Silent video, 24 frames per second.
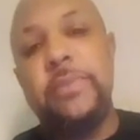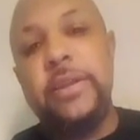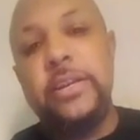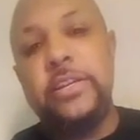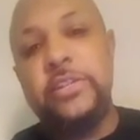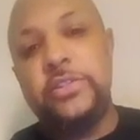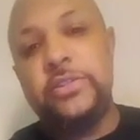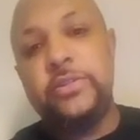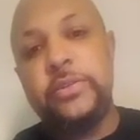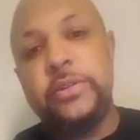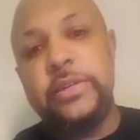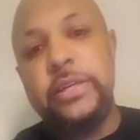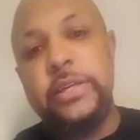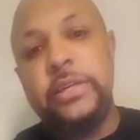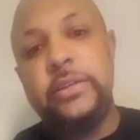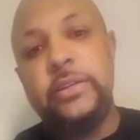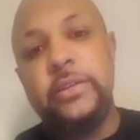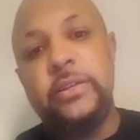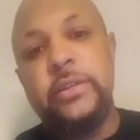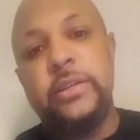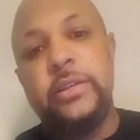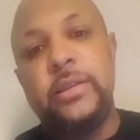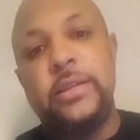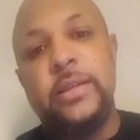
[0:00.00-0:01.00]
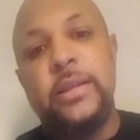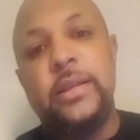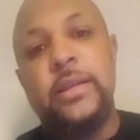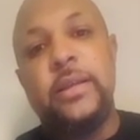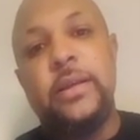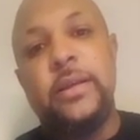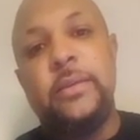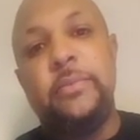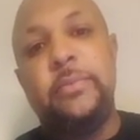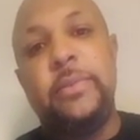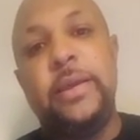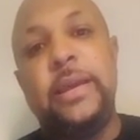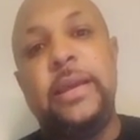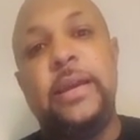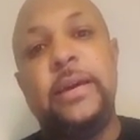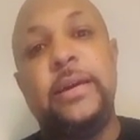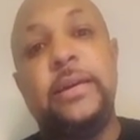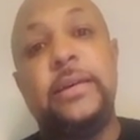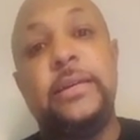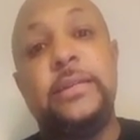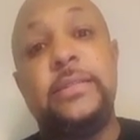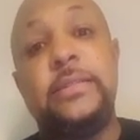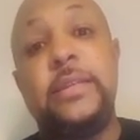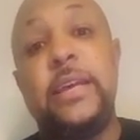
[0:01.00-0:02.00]
ministry,
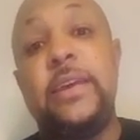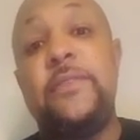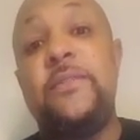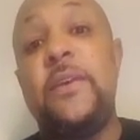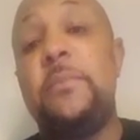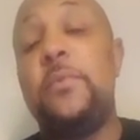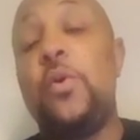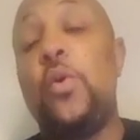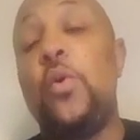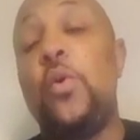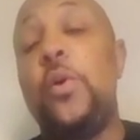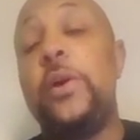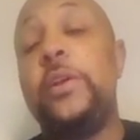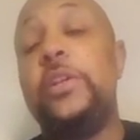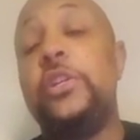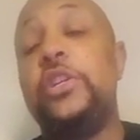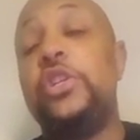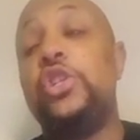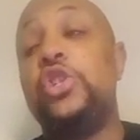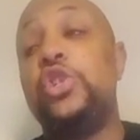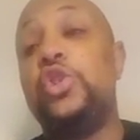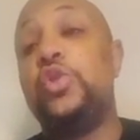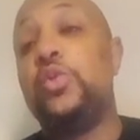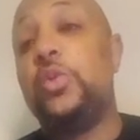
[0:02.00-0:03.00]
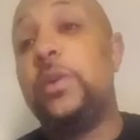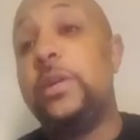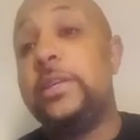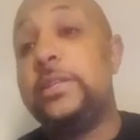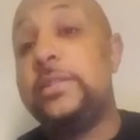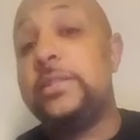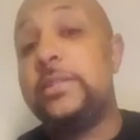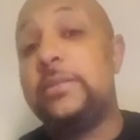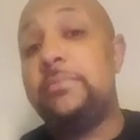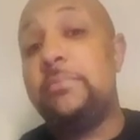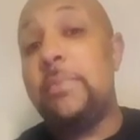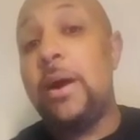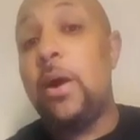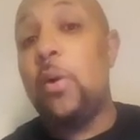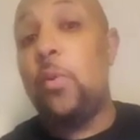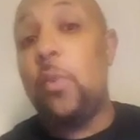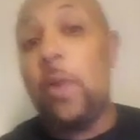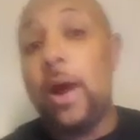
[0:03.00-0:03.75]
because if I'm going to trust my